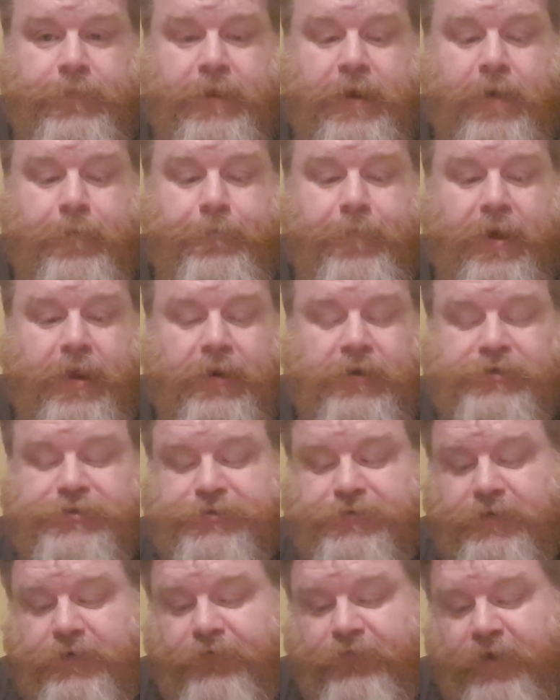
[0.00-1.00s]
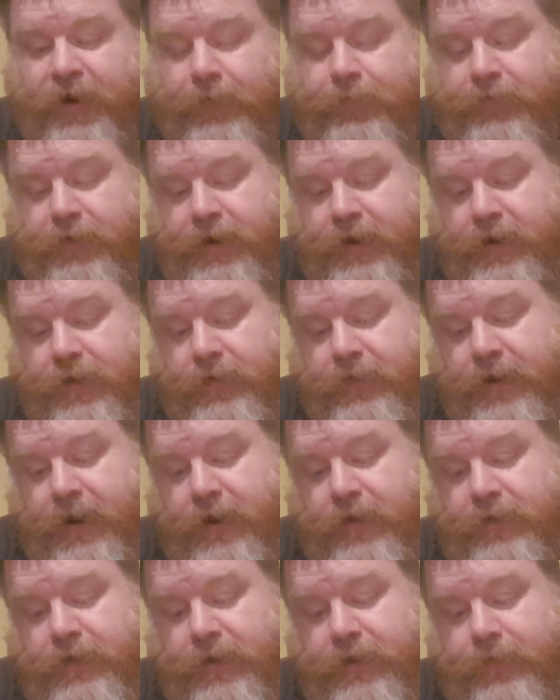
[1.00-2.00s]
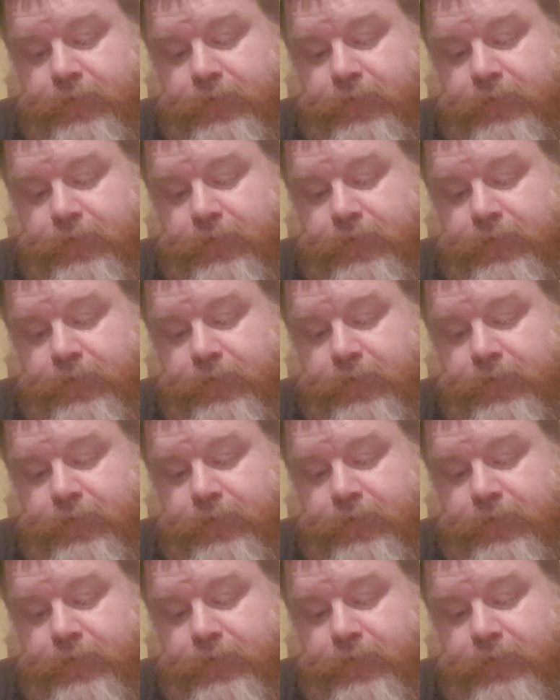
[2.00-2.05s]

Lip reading: embellish or extrapolate on that. He